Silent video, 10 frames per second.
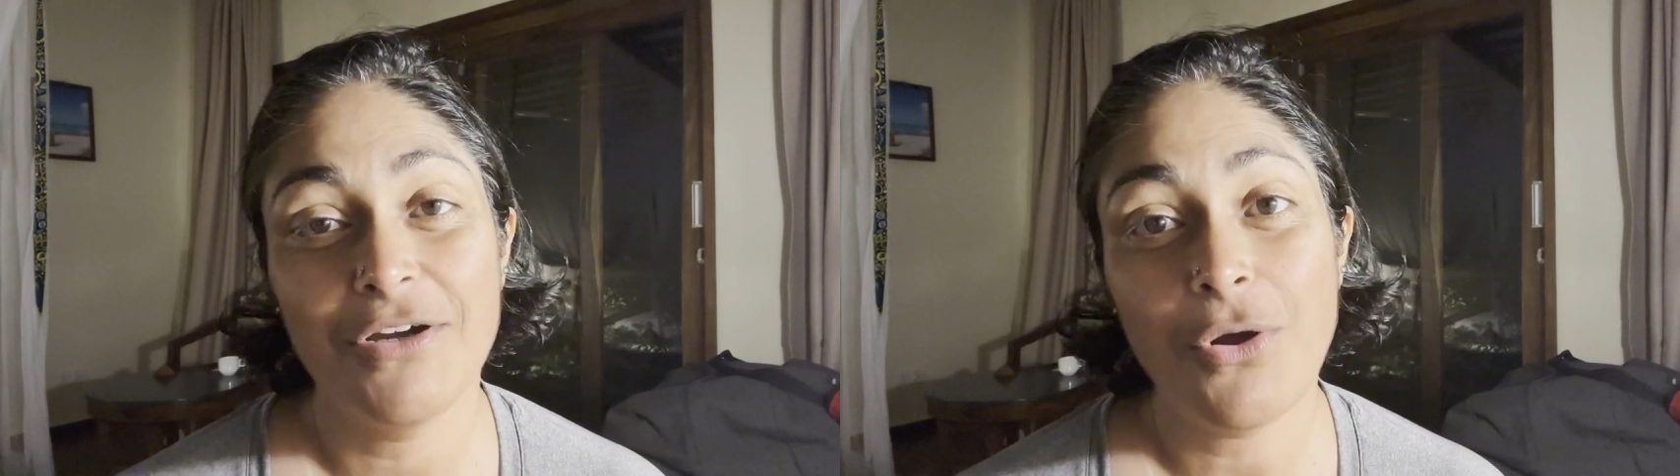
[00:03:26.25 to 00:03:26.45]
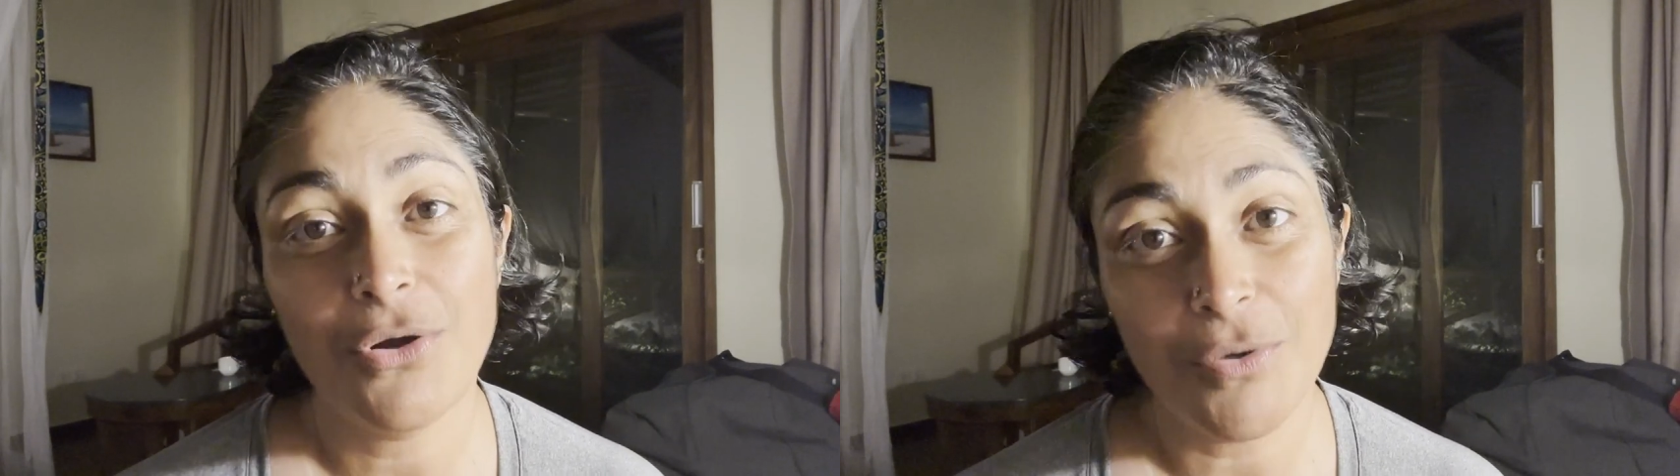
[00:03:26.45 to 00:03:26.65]

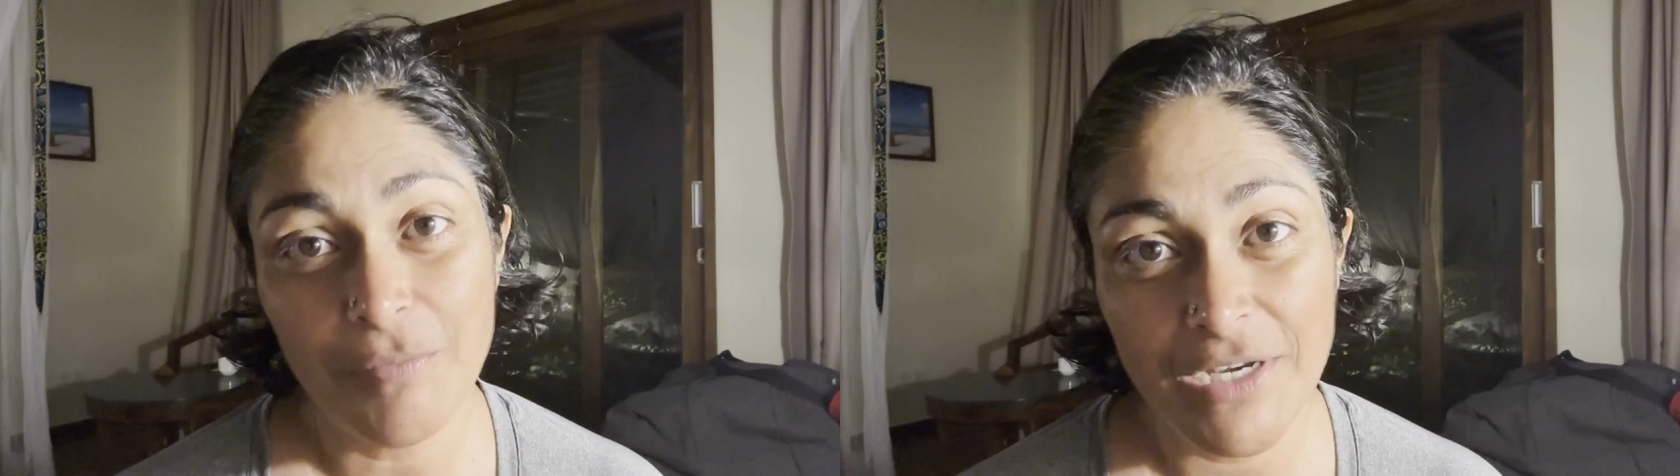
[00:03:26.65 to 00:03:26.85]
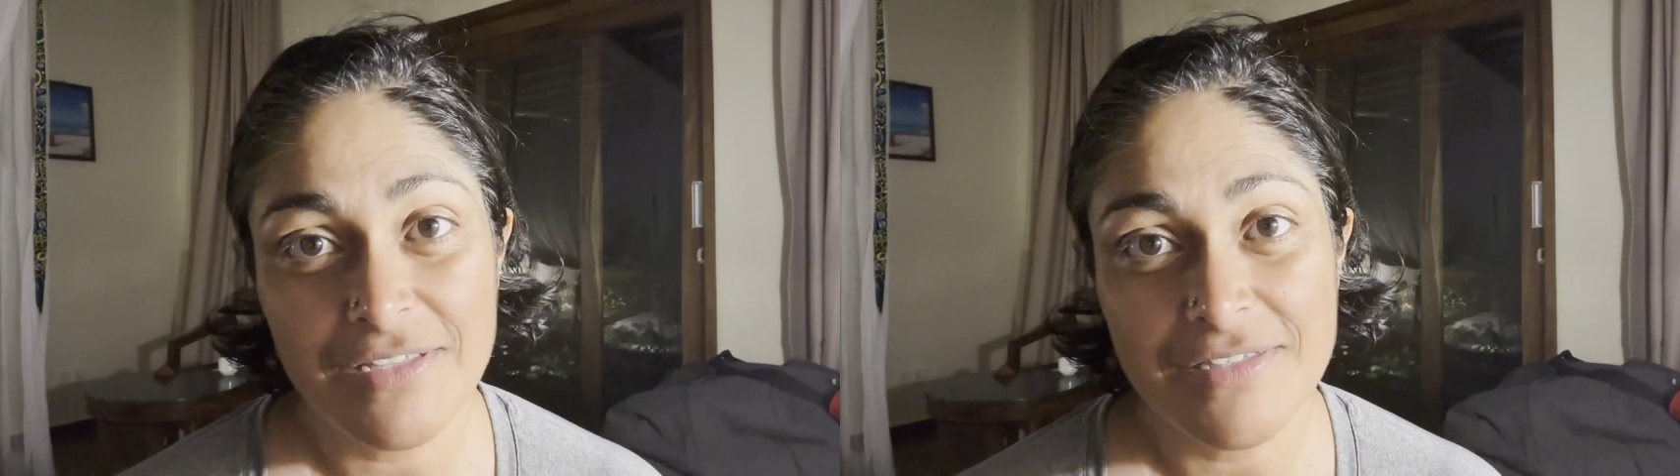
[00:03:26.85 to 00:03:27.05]
called
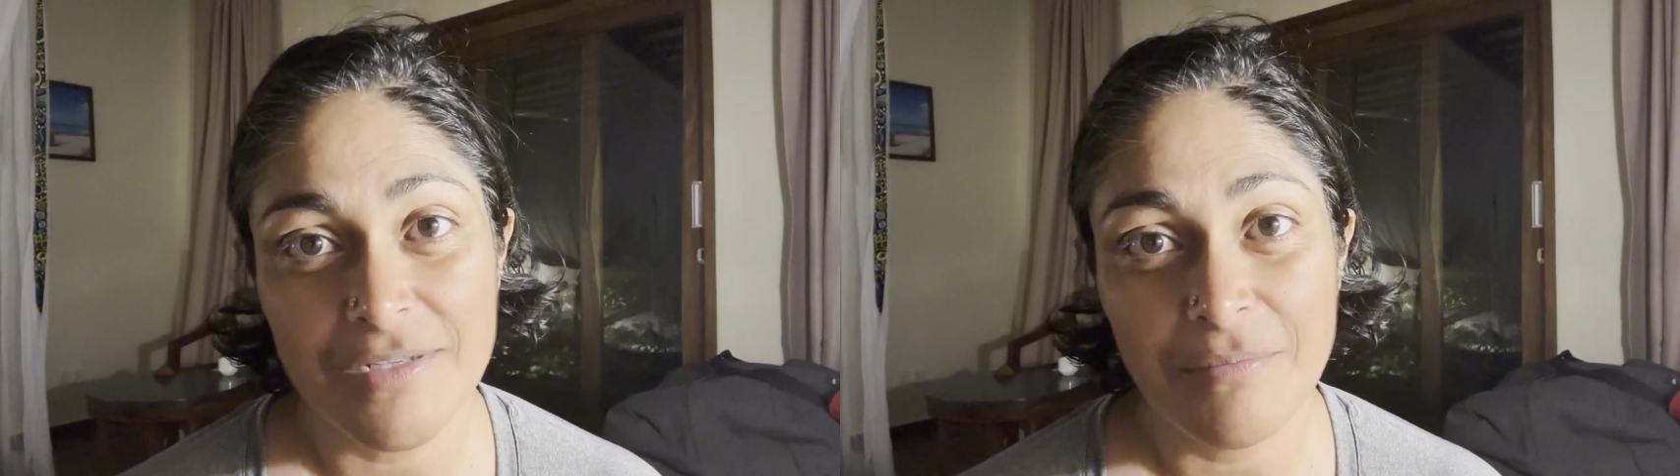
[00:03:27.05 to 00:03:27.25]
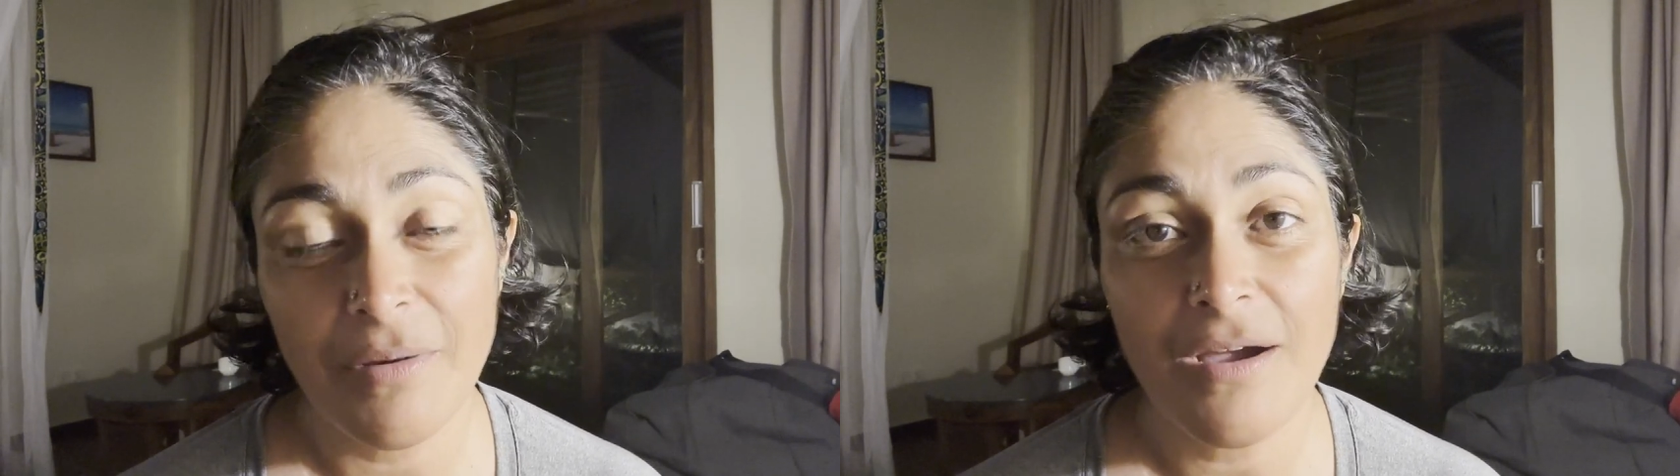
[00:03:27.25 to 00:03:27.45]
Comedians
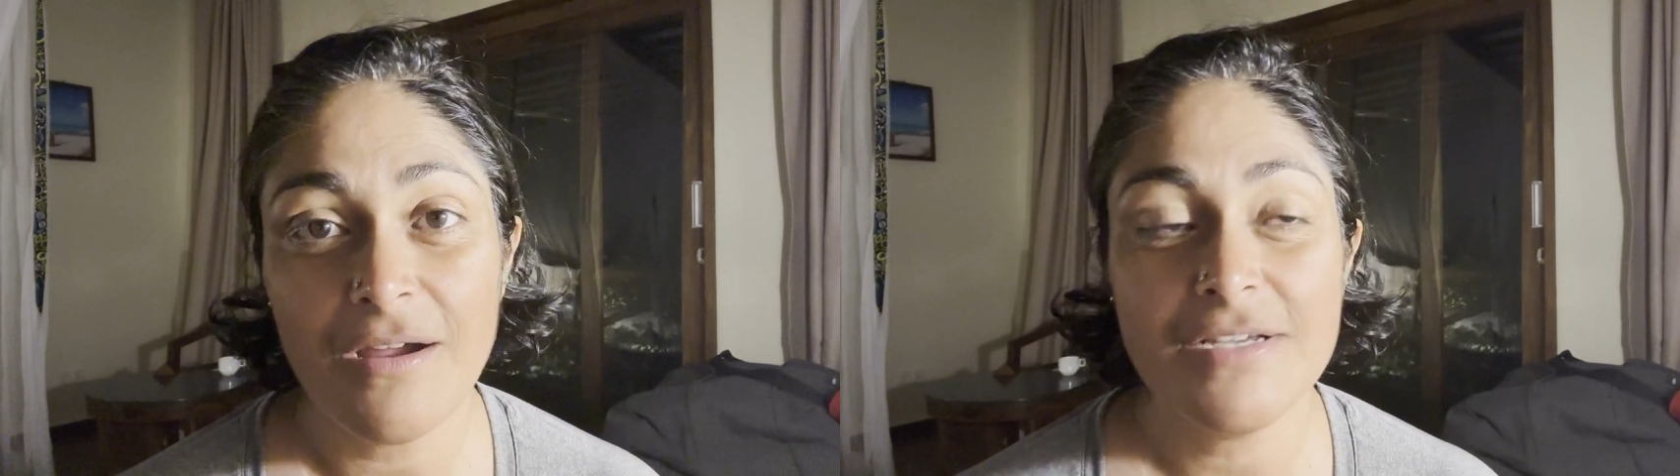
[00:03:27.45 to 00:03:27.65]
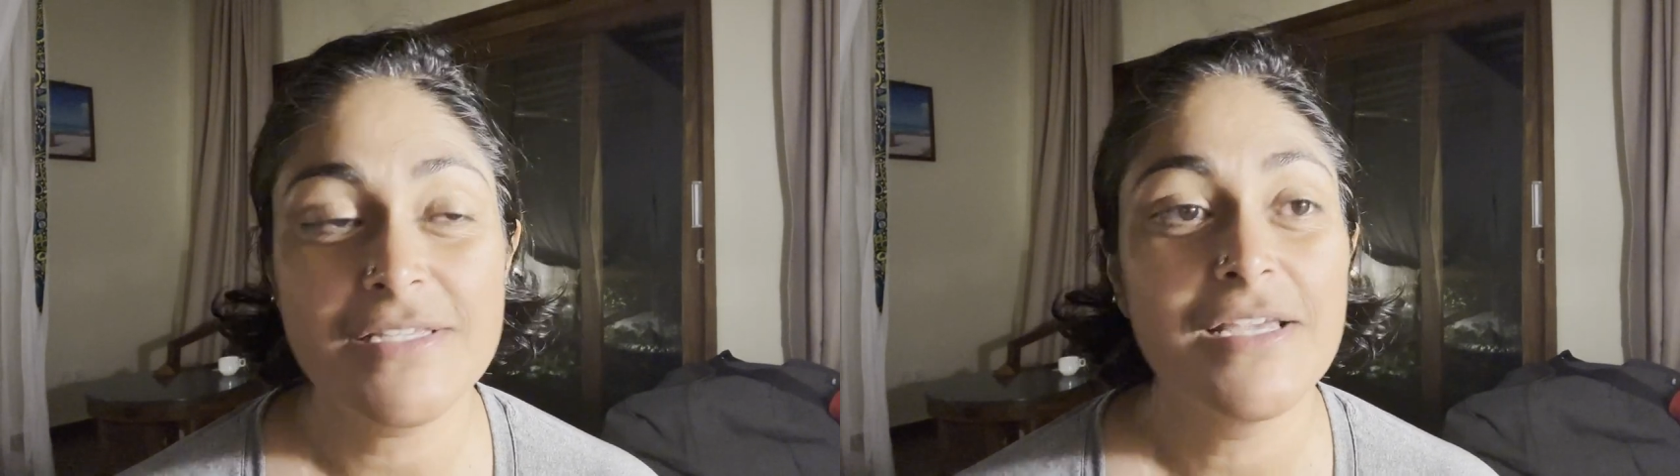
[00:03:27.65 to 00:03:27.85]
in
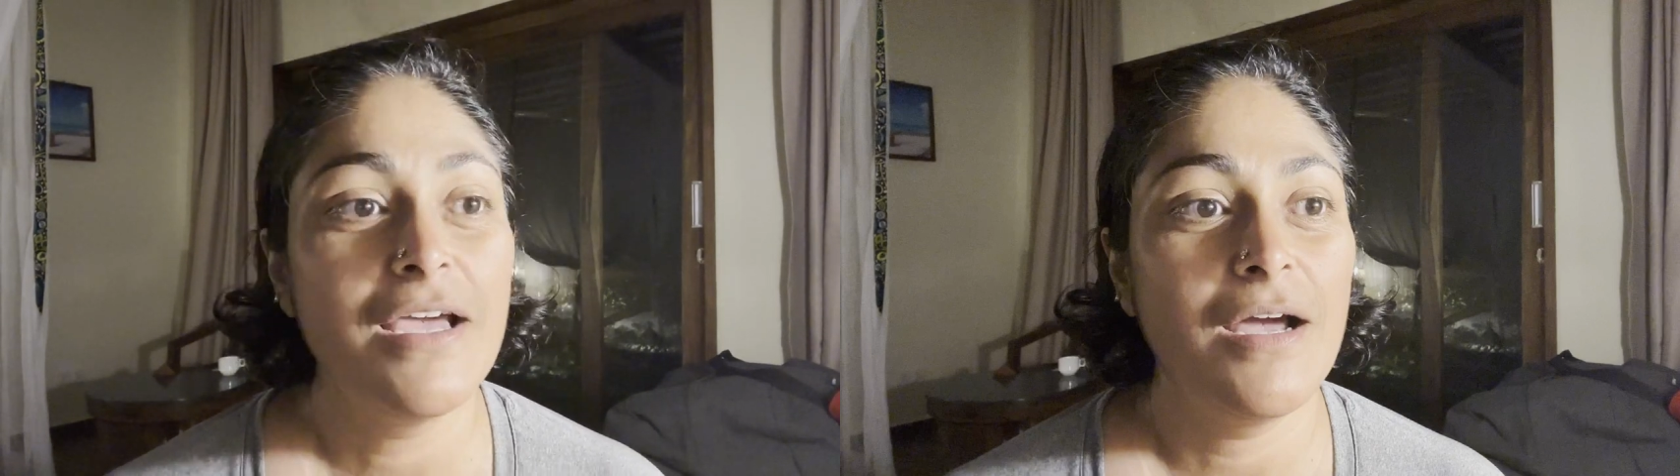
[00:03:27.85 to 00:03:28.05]
Bars,